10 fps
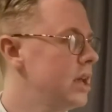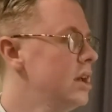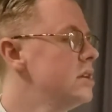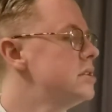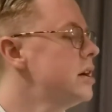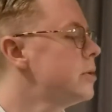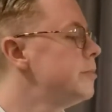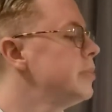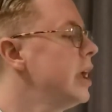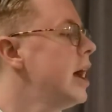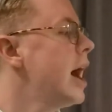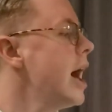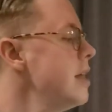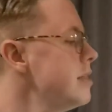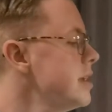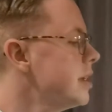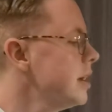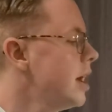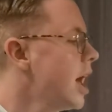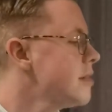So, I think
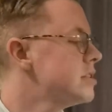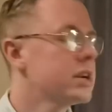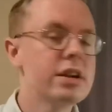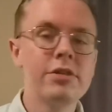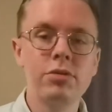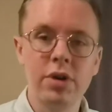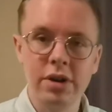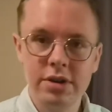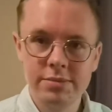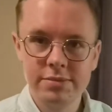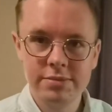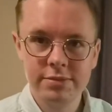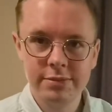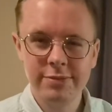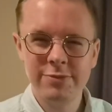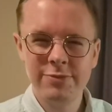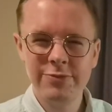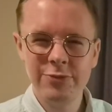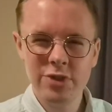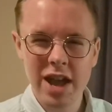I've done enough work
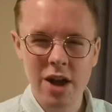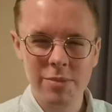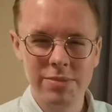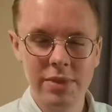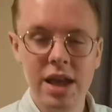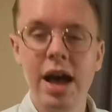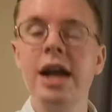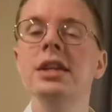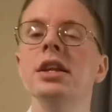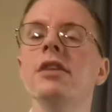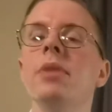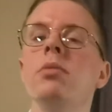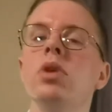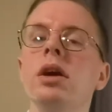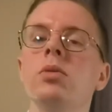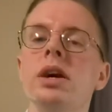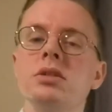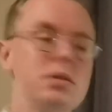for now. I need to give my brain a rest.